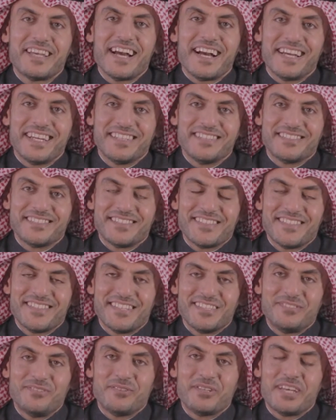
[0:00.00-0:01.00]
guide
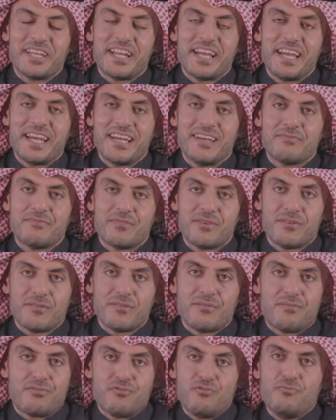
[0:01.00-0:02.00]
that you can have
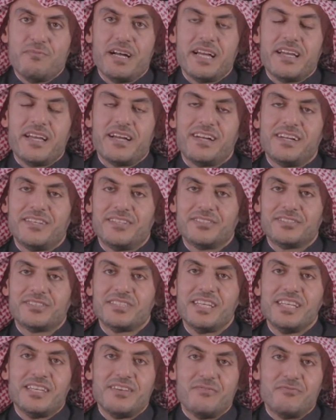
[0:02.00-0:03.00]
through my eyes,
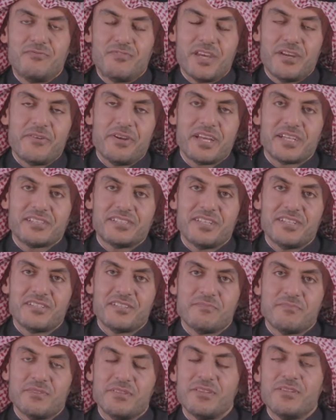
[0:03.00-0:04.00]
very
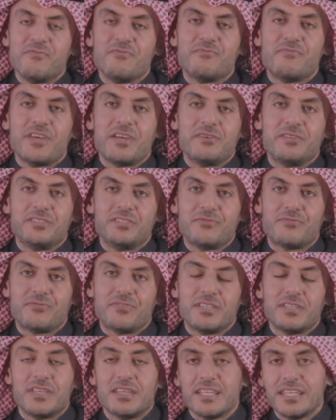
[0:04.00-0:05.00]
accessible, very
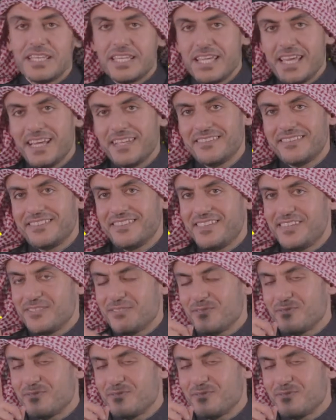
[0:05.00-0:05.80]
different, yet it's